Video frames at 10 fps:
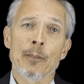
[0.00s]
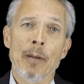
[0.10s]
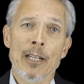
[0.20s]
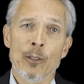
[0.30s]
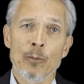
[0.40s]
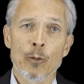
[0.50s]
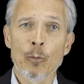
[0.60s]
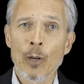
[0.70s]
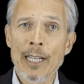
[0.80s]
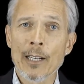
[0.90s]
spectrum
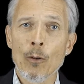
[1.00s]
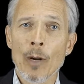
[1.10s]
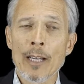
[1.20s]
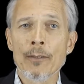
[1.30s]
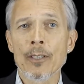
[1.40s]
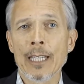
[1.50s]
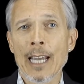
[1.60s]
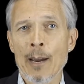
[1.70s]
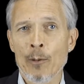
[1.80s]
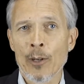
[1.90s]
from radio waves to
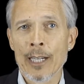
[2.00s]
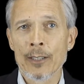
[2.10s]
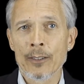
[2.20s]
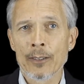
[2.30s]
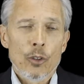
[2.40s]
gamma rays.